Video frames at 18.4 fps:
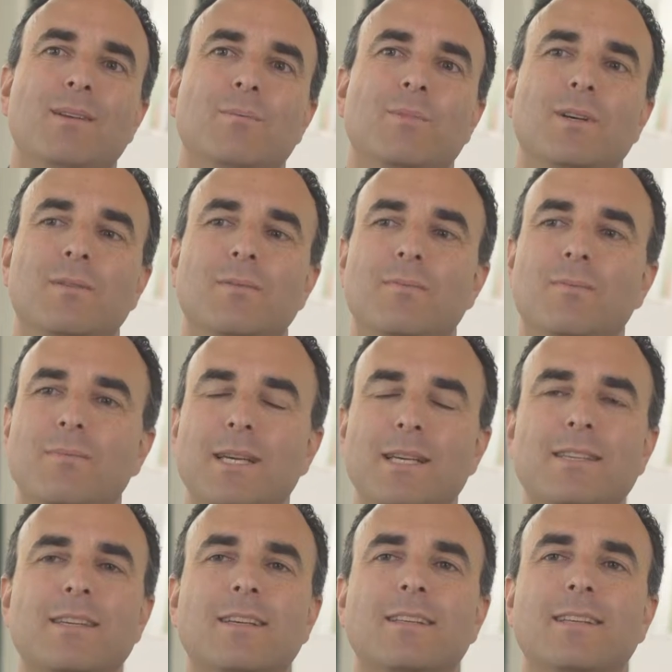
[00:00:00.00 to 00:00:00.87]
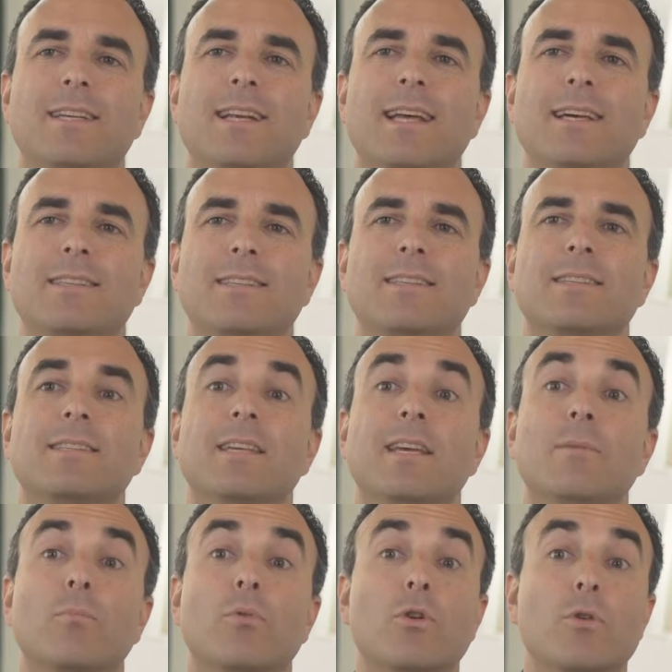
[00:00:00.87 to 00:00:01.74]
But basically, it has the
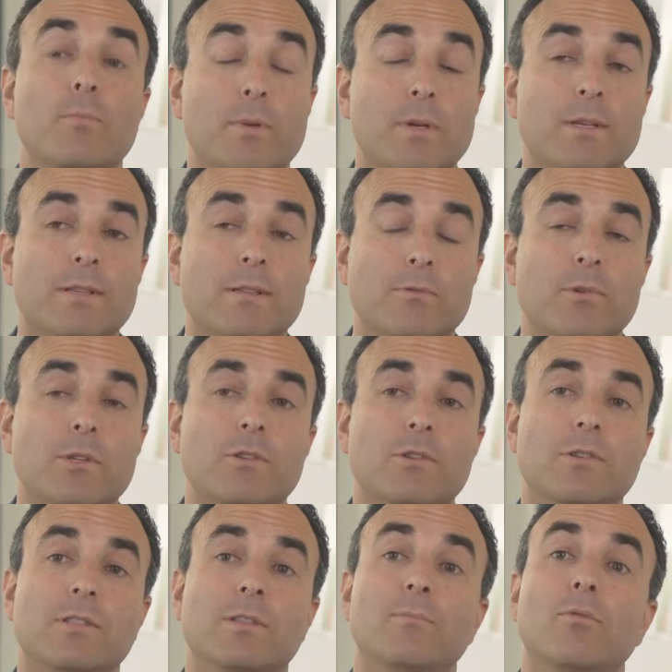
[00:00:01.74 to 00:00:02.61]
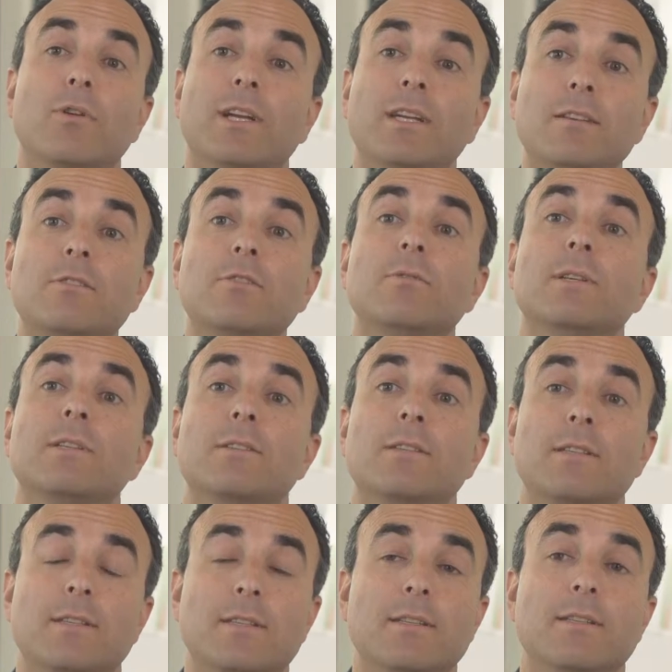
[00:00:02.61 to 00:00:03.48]
same purpose, which is to bring into
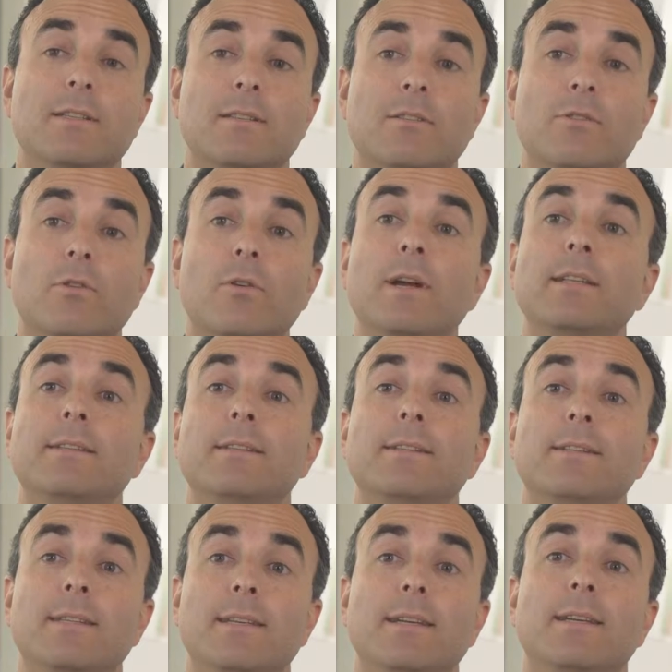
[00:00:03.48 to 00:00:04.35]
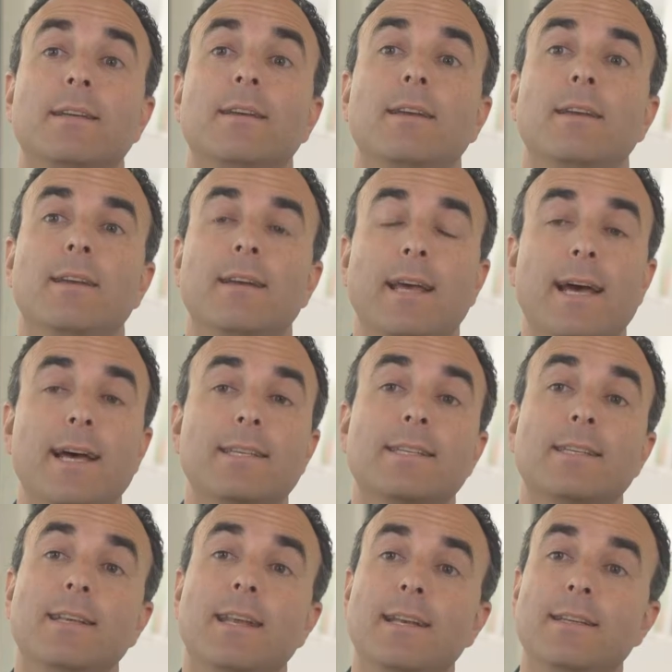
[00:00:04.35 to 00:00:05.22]
existence your entity
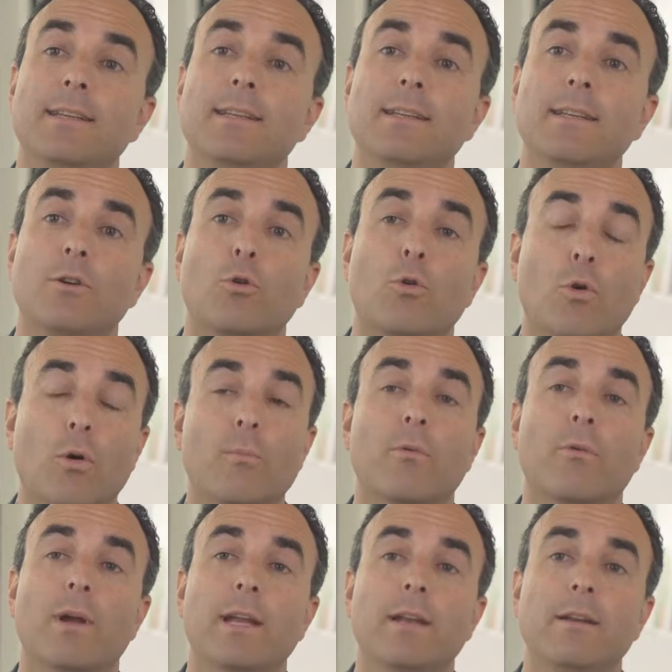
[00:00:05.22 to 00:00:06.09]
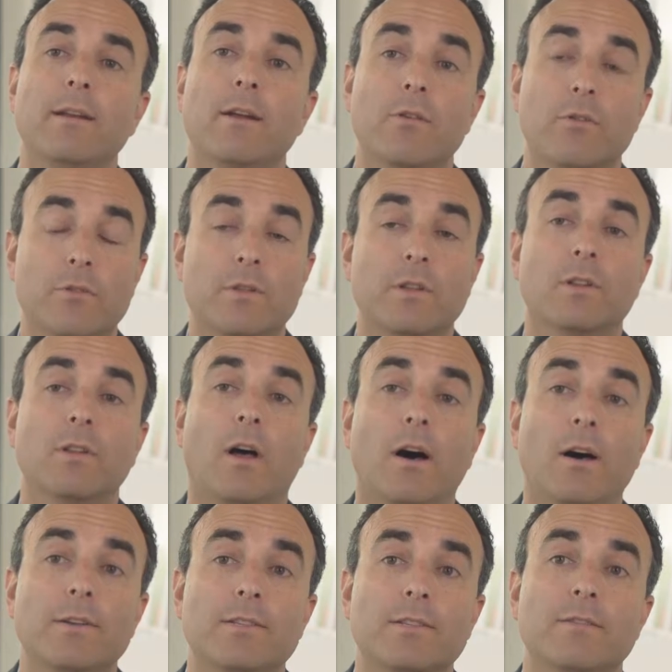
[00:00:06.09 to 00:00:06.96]
as an entity incorporated under the
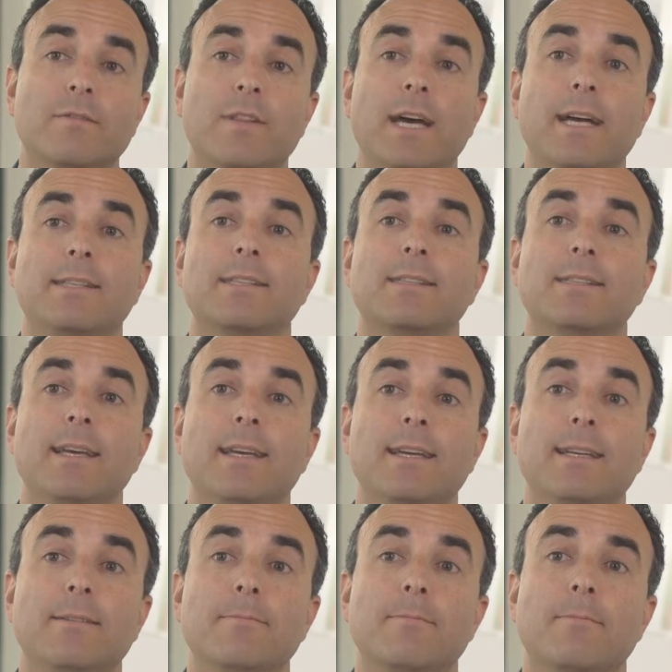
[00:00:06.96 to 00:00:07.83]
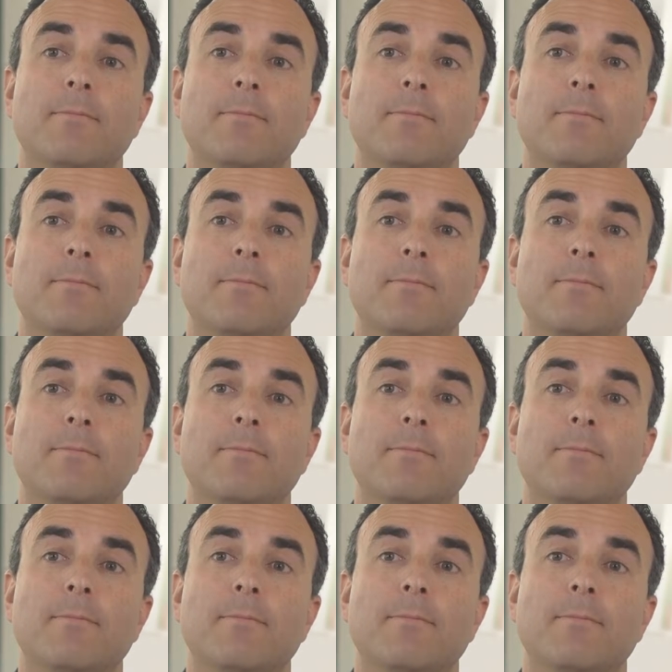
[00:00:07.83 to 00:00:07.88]
laws of that state.